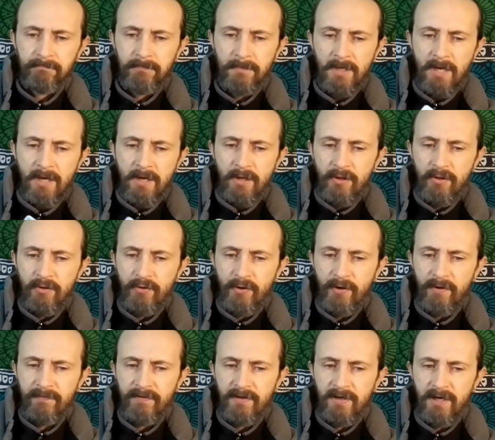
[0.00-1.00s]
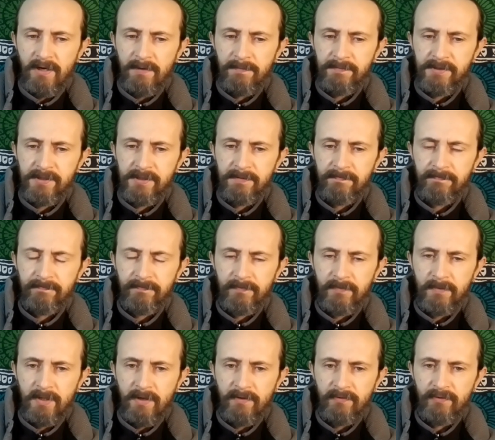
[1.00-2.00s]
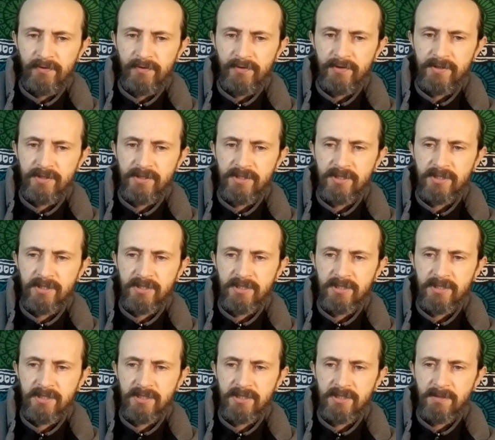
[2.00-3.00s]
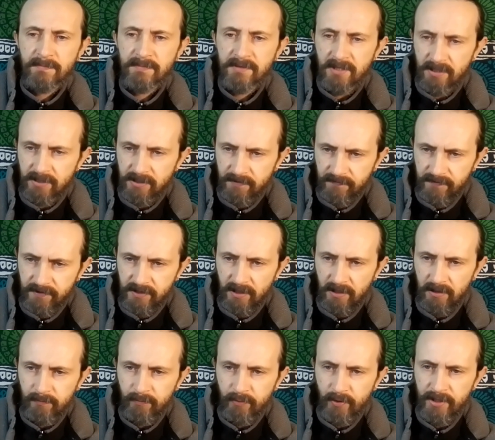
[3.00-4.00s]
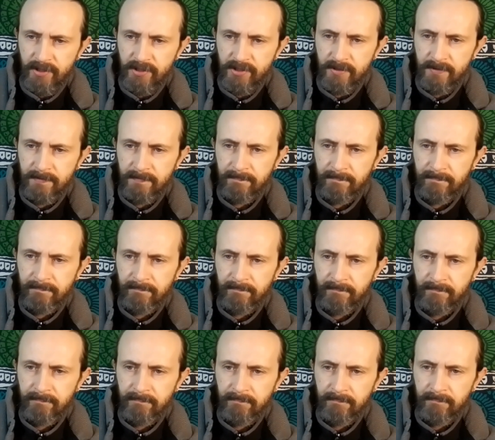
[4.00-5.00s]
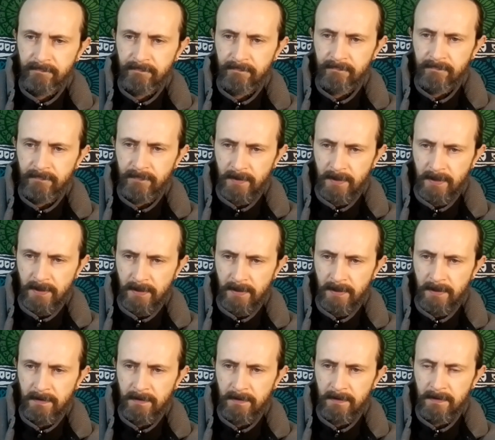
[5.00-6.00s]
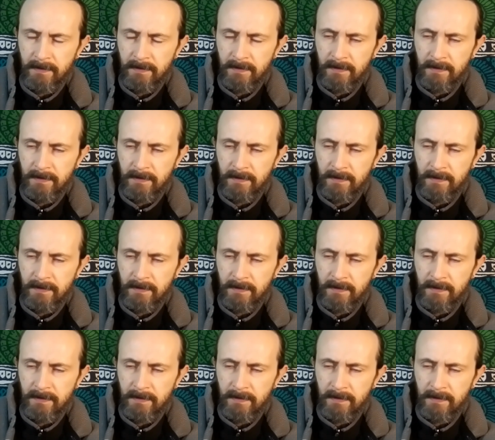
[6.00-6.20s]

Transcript: Three of Cups, there's some sense of celebration, okay?